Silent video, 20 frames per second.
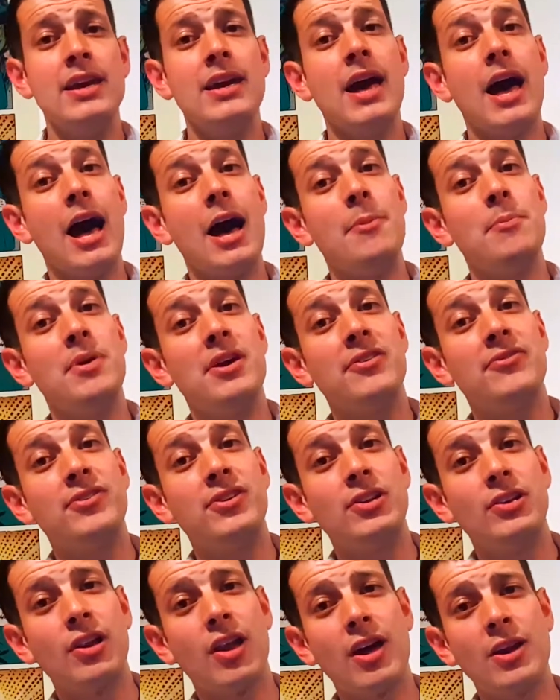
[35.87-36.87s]
If you
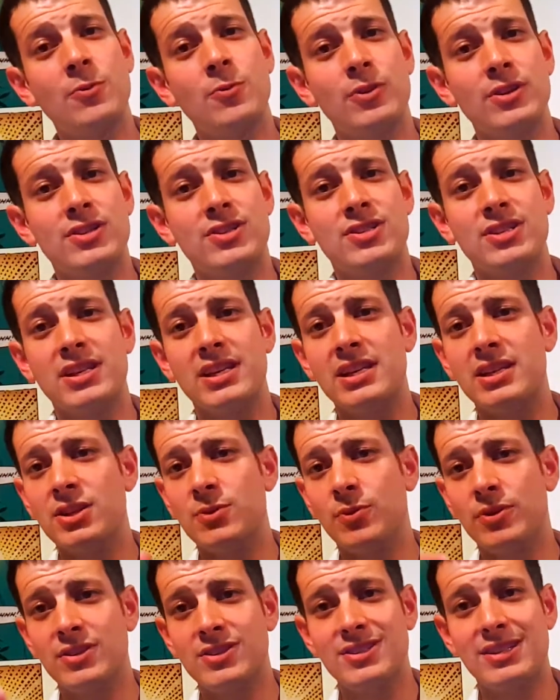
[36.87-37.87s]
like what you see and you
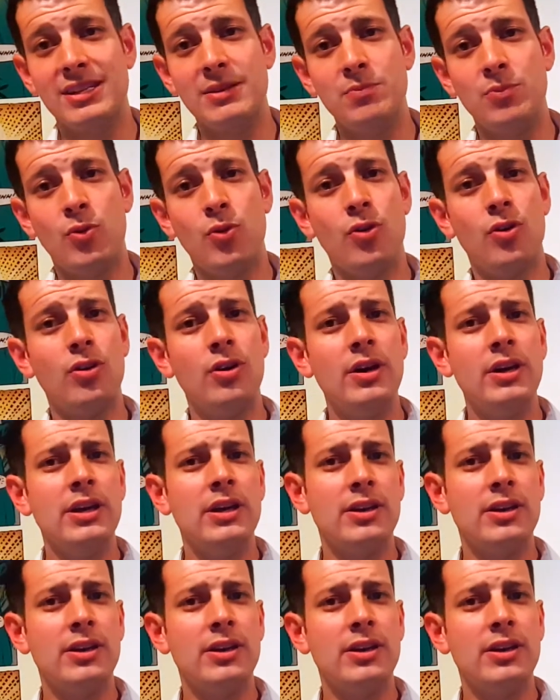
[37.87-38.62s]
want to see more,